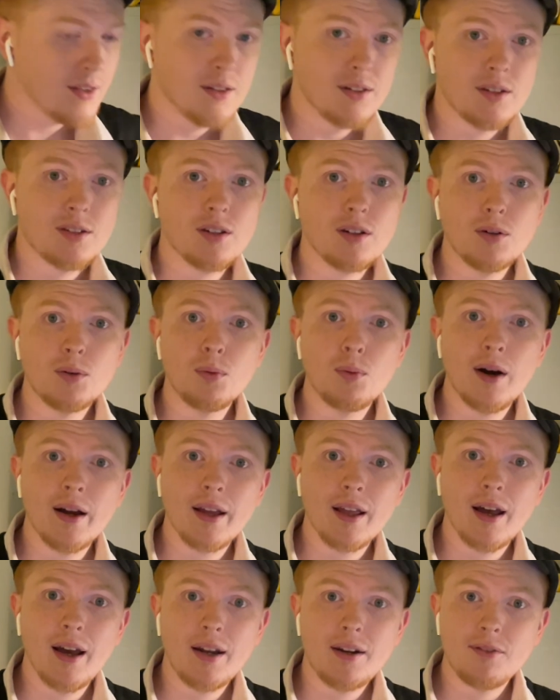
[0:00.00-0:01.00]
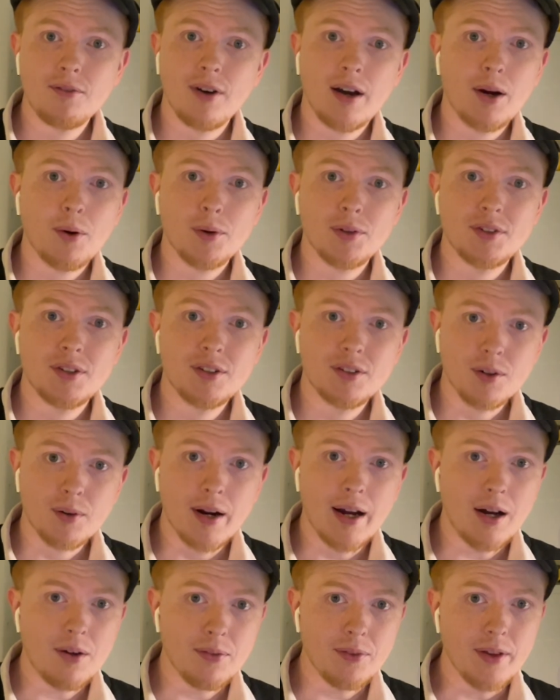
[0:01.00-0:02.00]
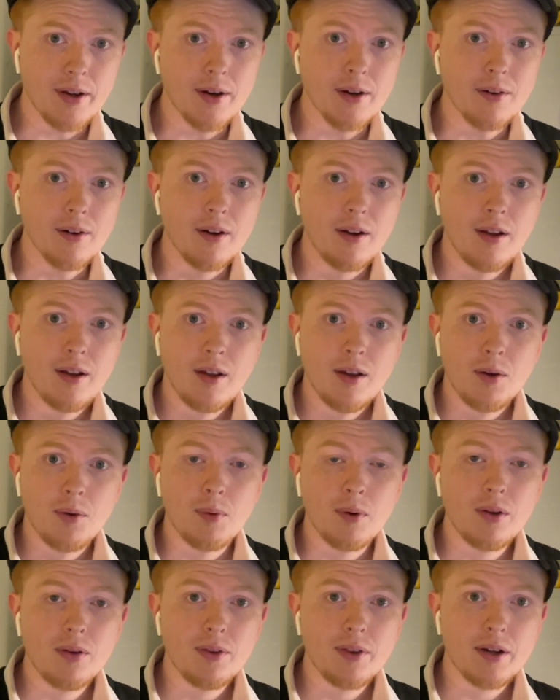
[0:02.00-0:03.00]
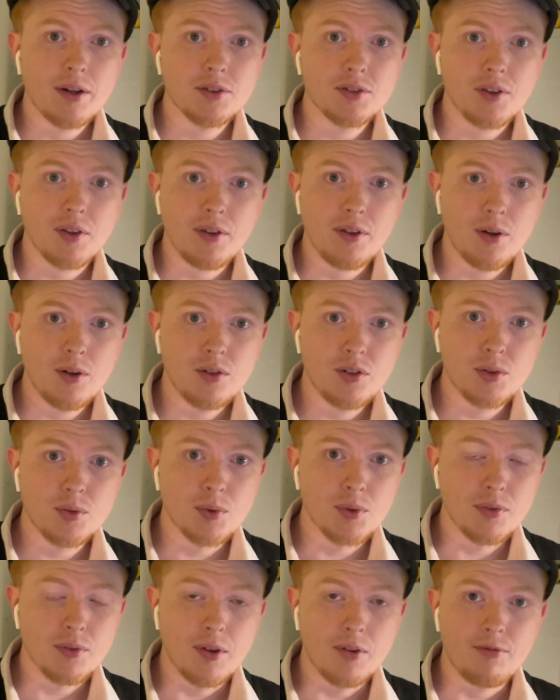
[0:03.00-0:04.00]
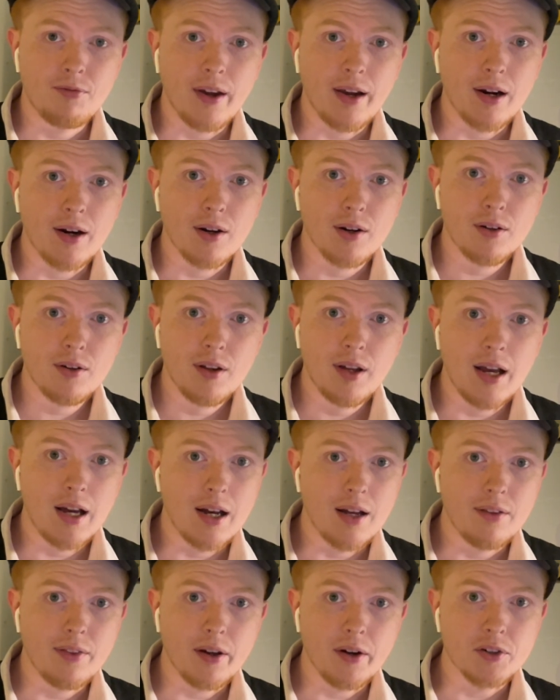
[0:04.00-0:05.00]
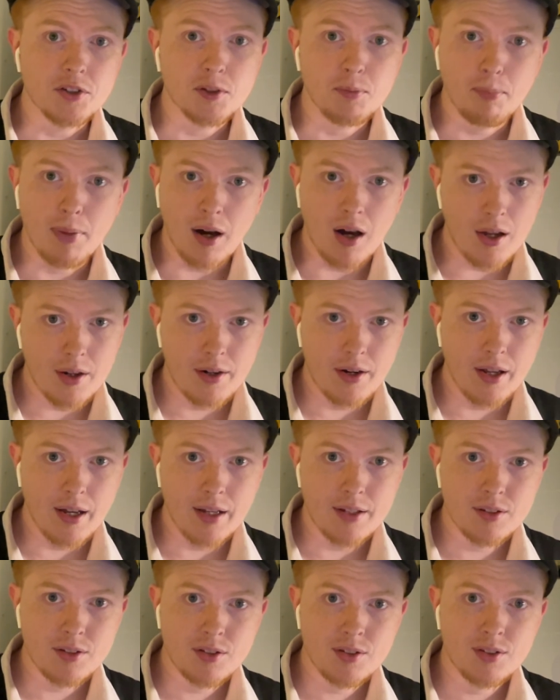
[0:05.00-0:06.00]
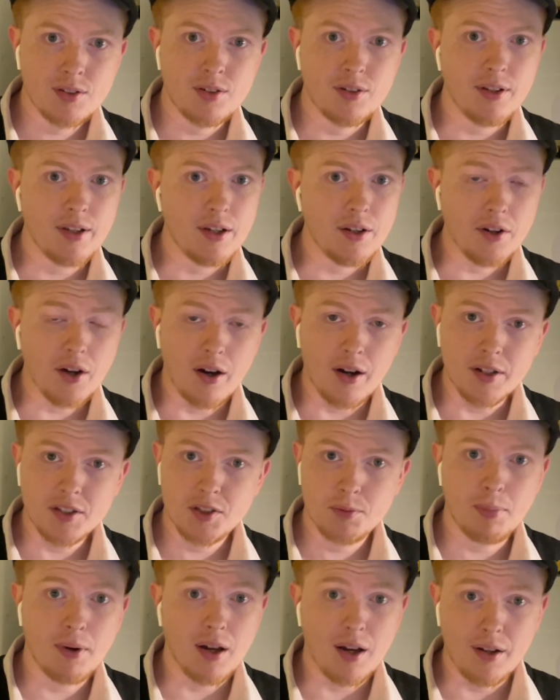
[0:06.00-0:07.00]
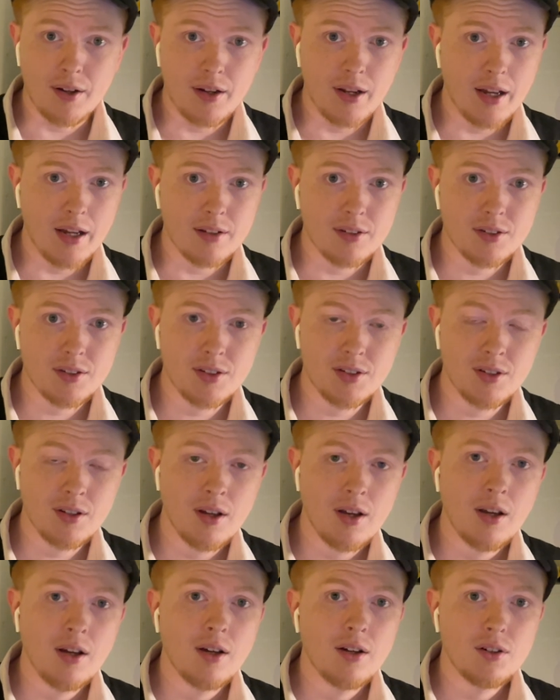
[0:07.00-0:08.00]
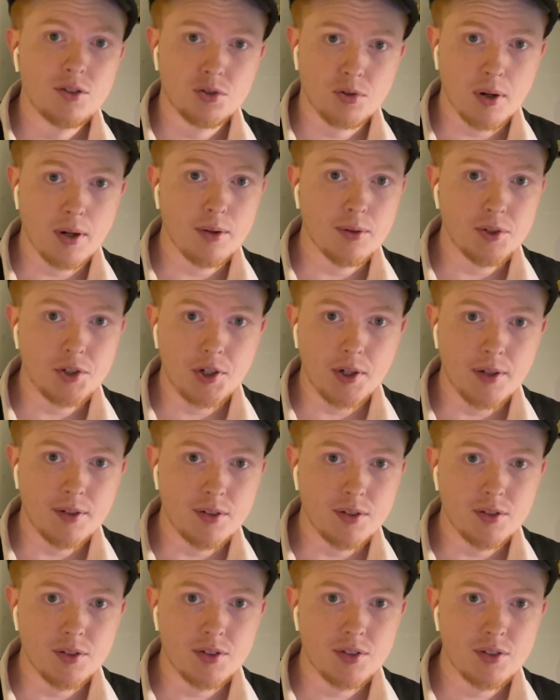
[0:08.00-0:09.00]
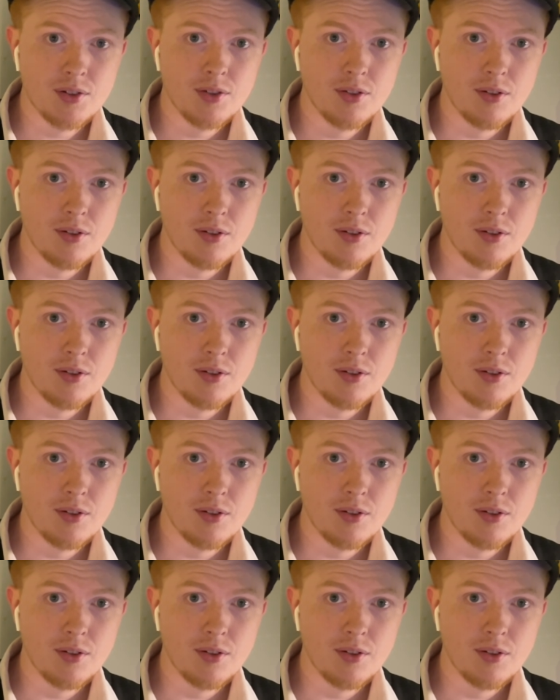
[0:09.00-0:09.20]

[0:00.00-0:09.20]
So what kind of viruses are out there? Well, there's the usual affair. There's botnets, DDoS botnets, Trojans,